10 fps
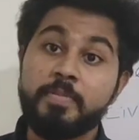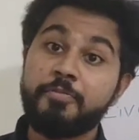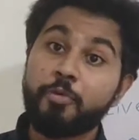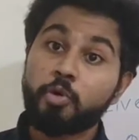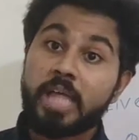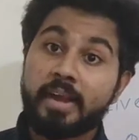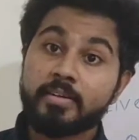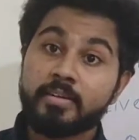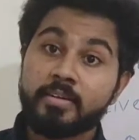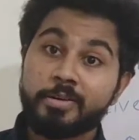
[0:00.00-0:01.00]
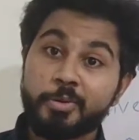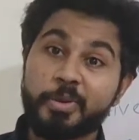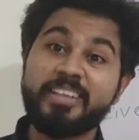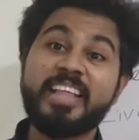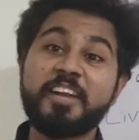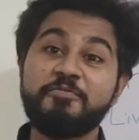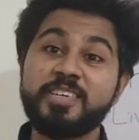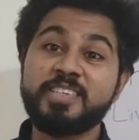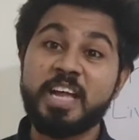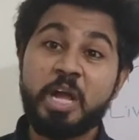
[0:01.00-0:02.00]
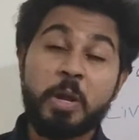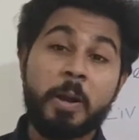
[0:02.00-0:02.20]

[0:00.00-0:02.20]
Before that, okay, that was a